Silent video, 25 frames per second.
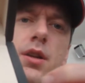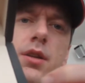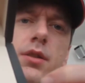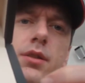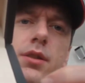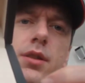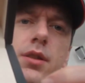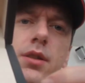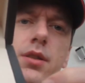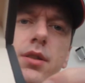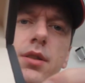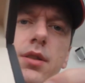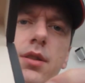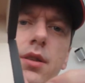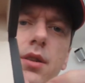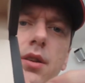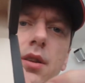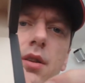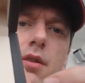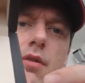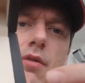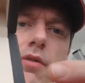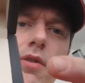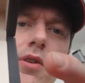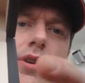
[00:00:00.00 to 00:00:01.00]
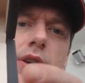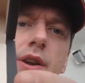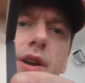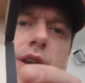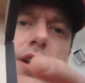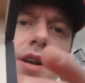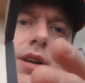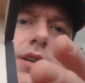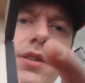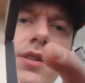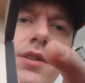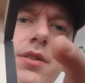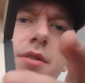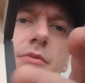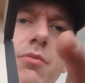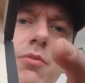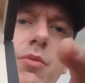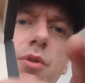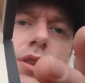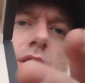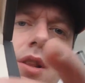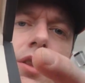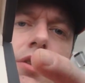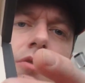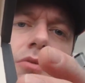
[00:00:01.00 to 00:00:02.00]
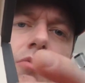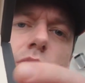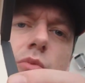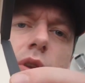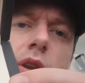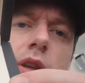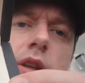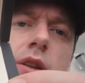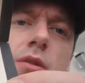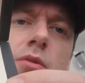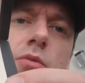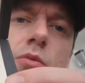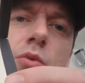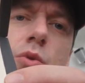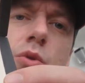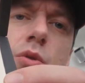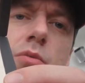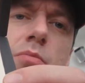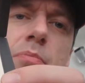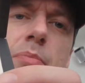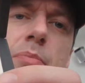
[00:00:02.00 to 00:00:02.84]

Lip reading: just very nice with a little wooden